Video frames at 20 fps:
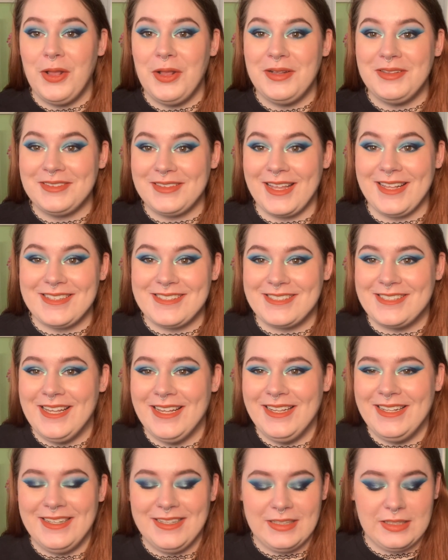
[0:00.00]
let's
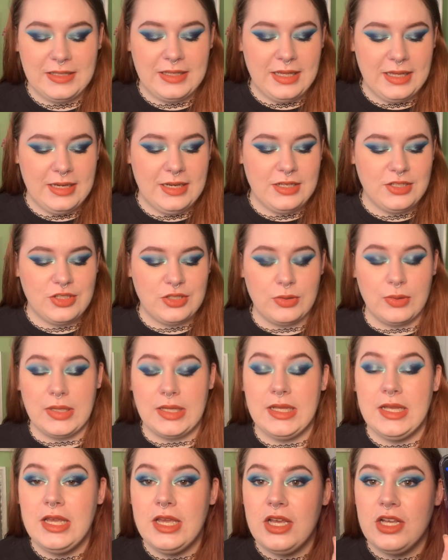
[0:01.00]
get into
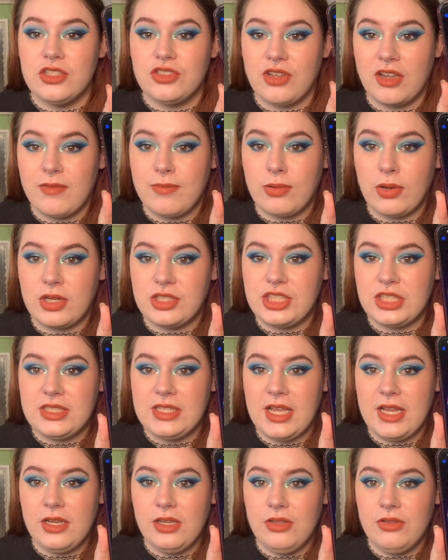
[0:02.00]
it. So I have Project
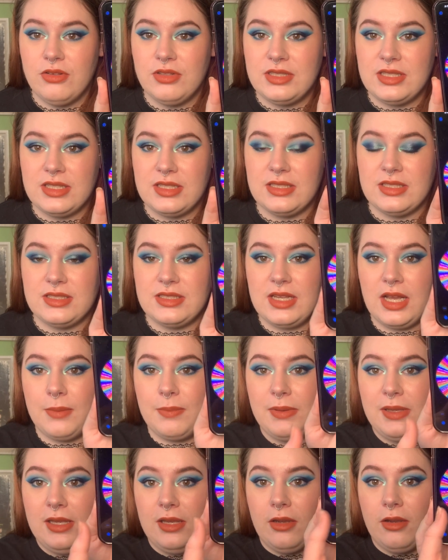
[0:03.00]
10 Uses up
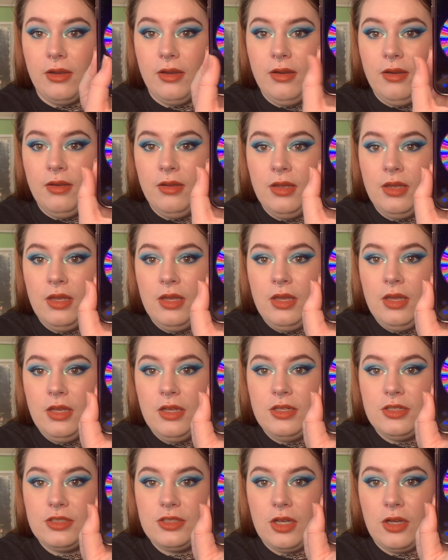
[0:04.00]
here.
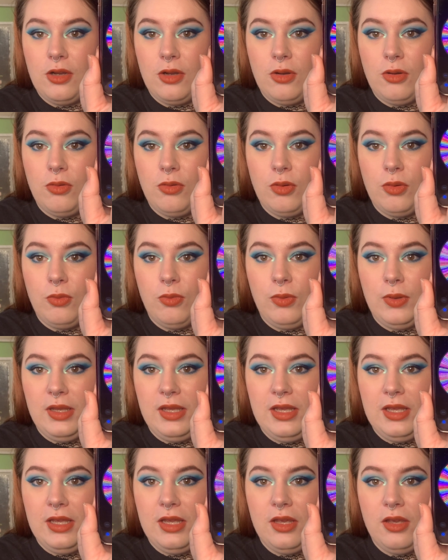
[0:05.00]
So
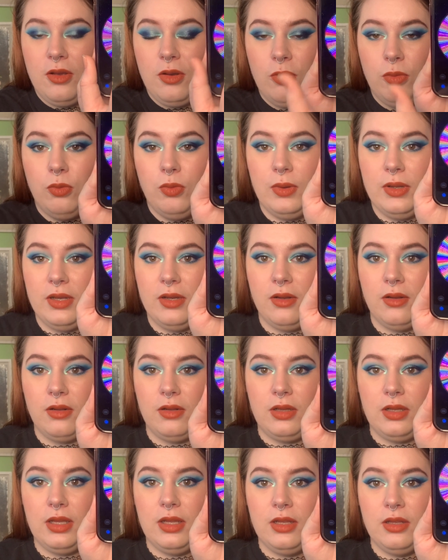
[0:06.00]
we
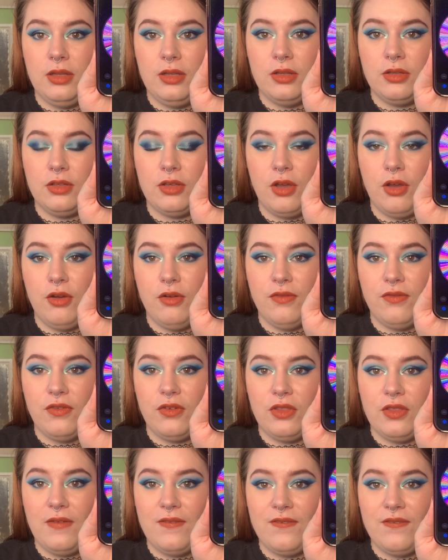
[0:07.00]
will go for
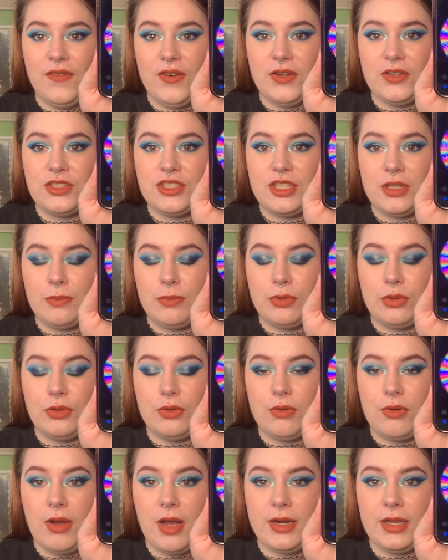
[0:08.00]
the first
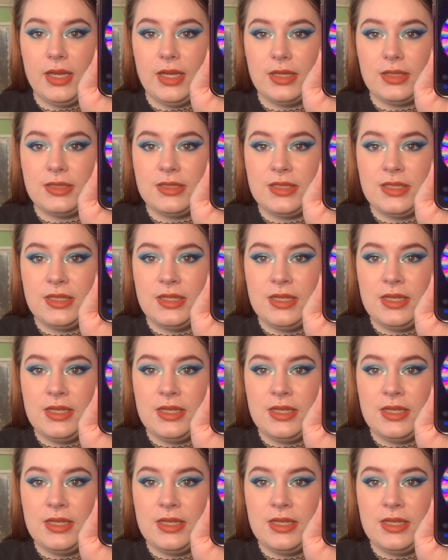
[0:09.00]
product.